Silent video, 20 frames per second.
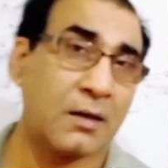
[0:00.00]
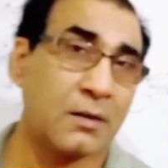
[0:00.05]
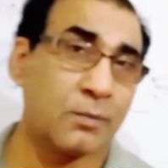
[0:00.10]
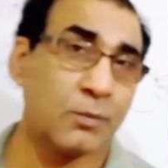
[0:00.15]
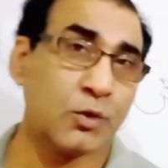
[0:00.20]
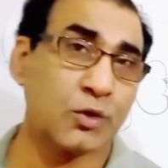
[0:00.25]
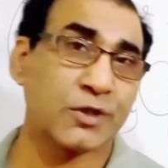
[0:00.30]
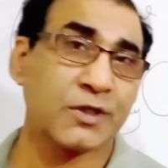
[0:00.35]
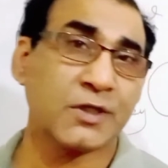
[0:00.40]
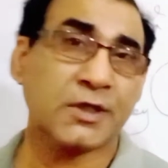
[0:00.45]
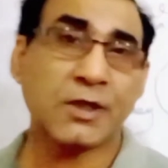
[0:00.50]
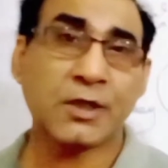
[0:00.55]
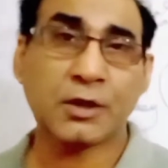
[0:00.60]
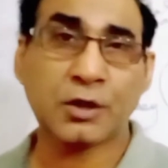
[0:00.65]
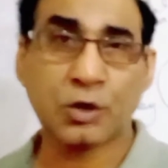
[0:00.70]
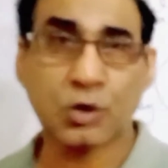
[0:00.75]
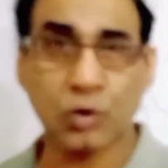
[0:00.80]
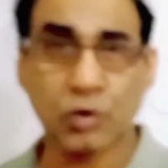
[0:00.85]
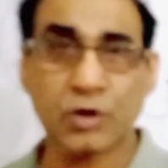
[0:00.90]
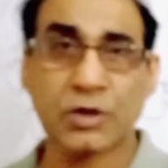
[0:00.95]
mostly
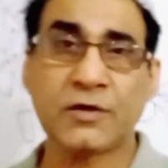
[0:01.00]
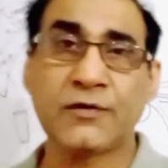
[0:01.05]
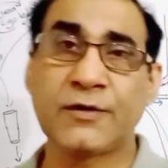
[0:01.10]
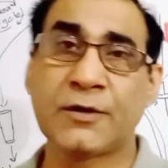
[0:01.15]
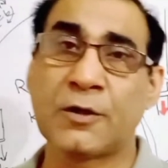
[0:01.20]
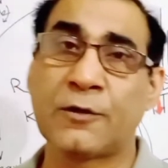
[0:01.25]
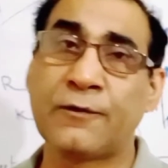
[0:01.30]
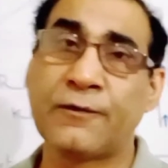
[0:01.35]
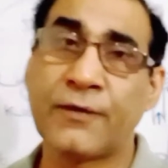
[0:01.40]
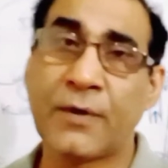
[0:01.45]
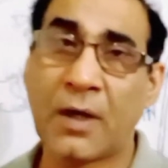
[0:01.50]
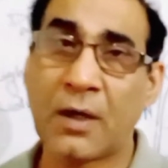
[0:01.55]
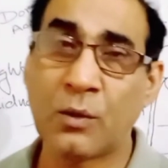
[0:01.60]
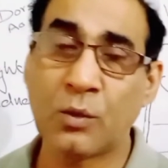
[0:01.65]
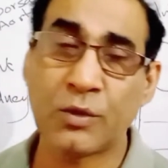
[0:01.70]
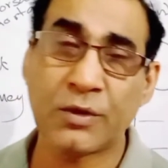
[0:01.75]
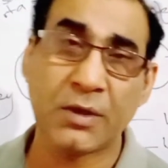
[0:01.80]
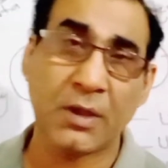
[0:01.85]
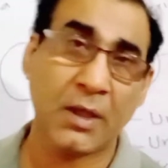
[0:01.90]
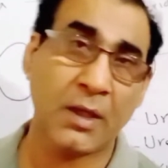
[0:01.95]
those which are found